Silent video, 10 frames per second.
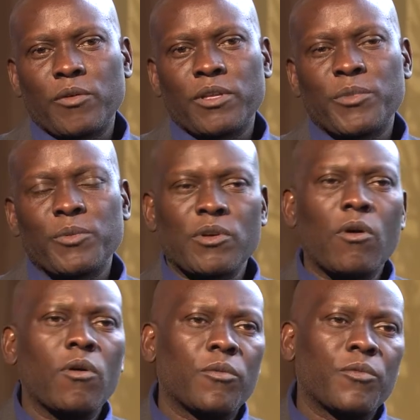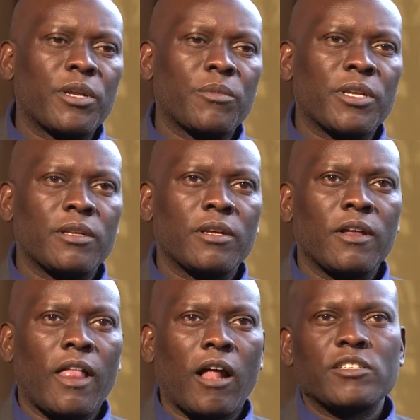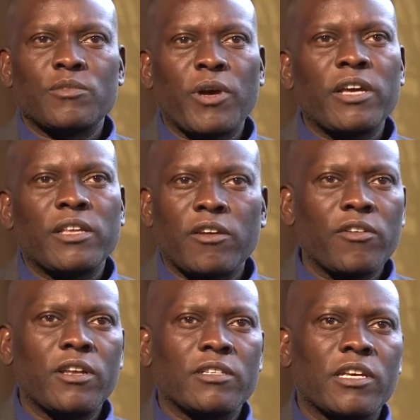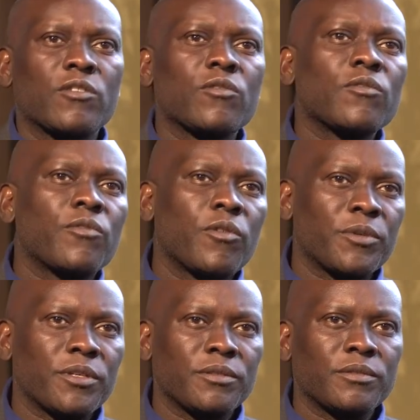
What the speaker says: Then people say, oh, wait a minute, I'll just buy the ingredients, can you cook for me?